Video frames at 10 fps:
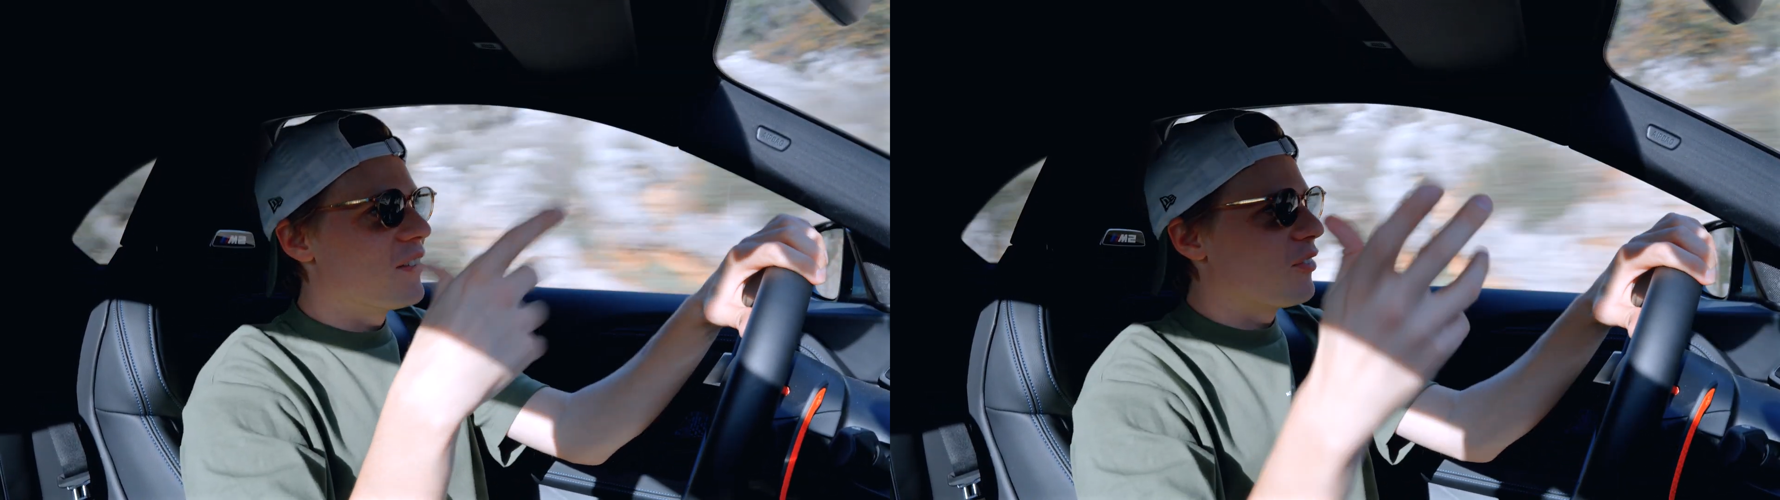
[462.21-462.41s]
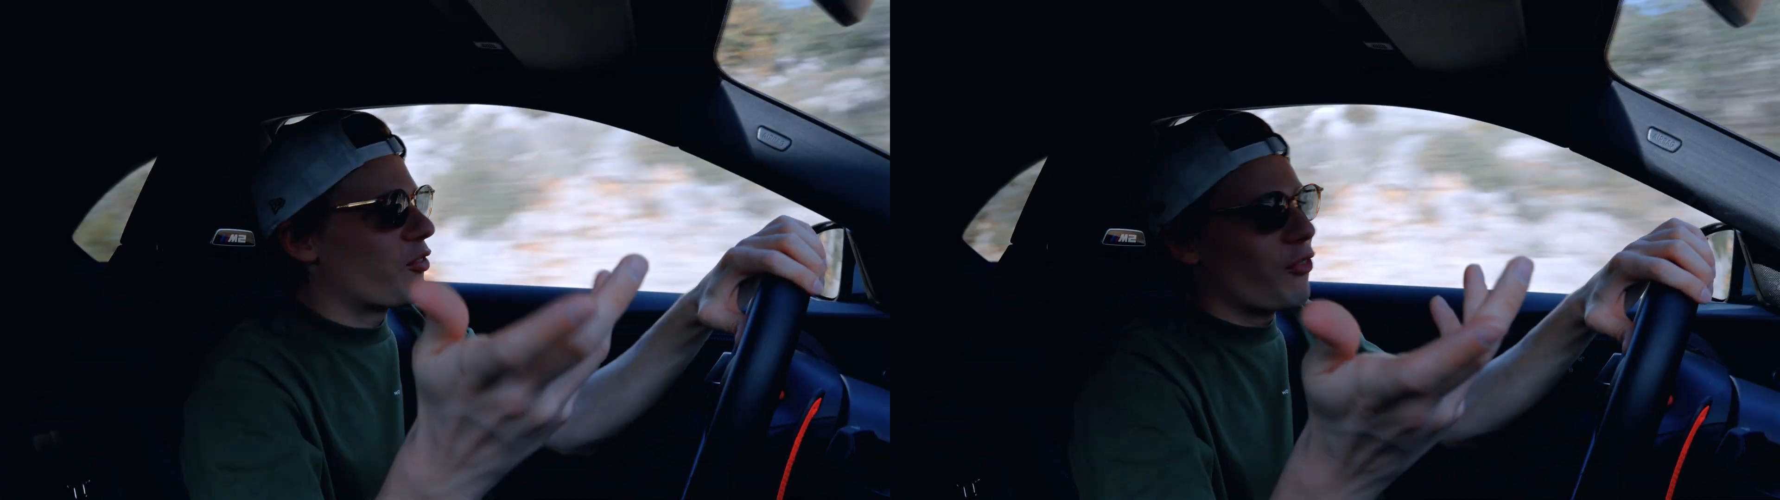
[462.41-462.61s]

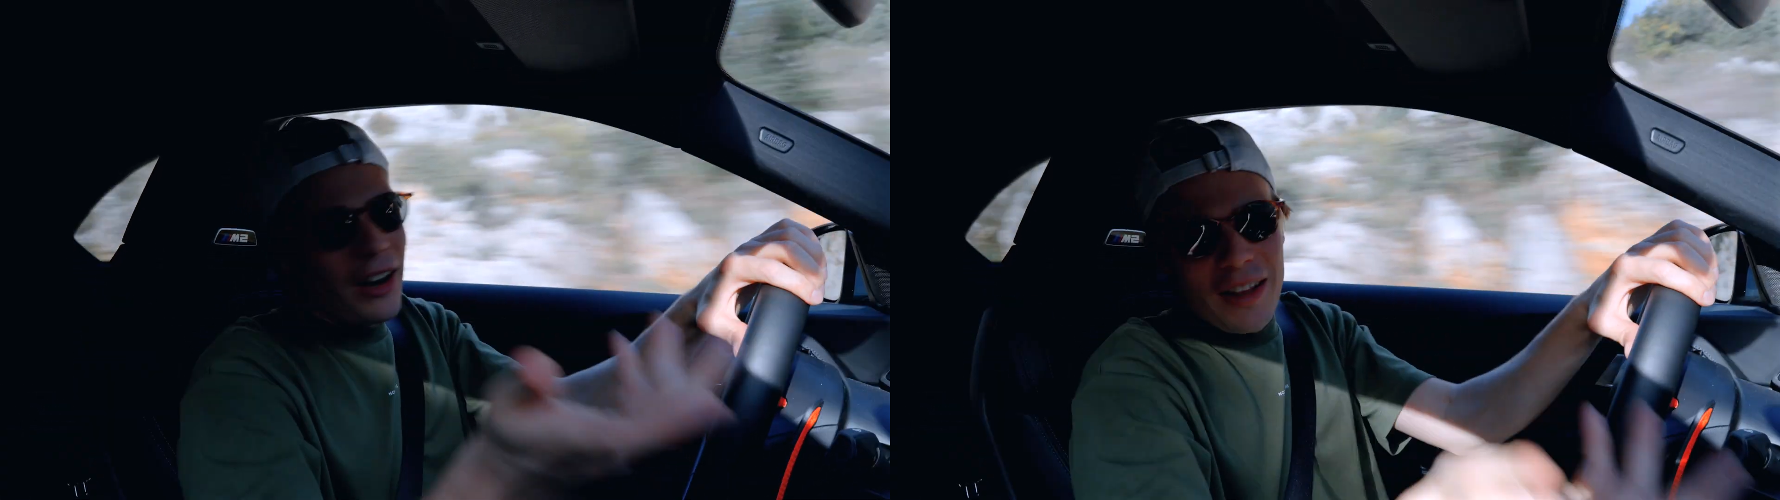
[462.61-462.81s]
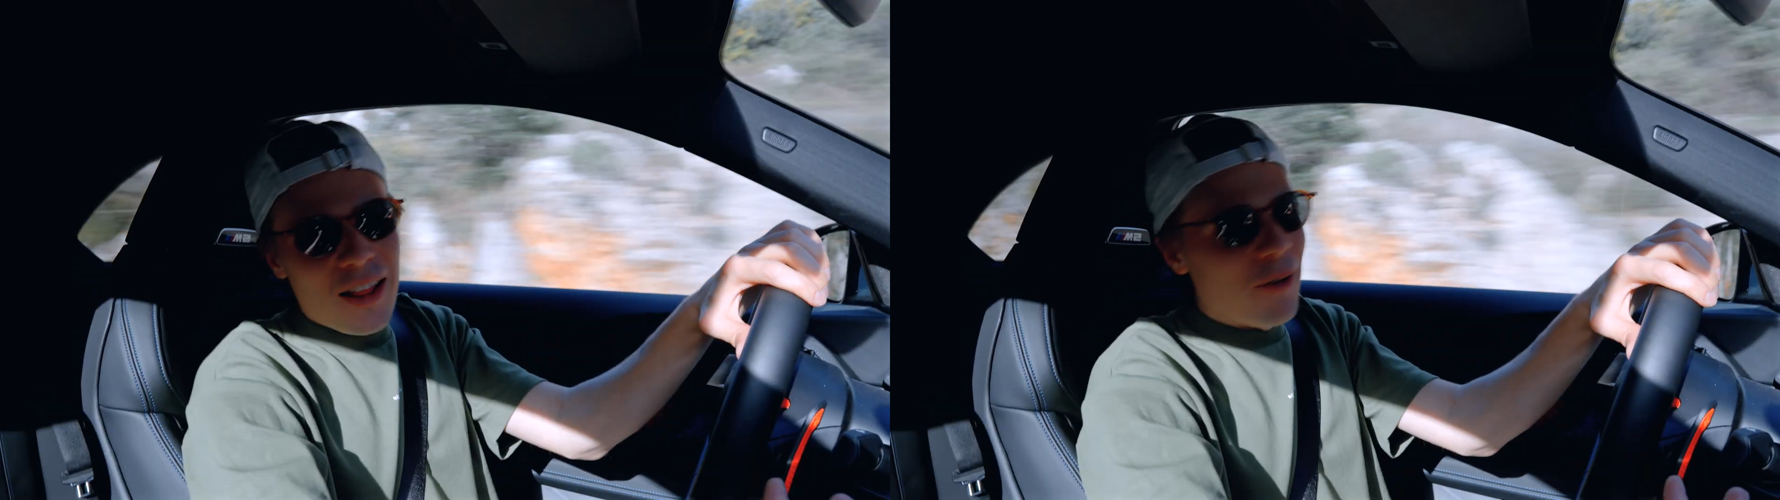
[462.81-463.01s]
it's funny that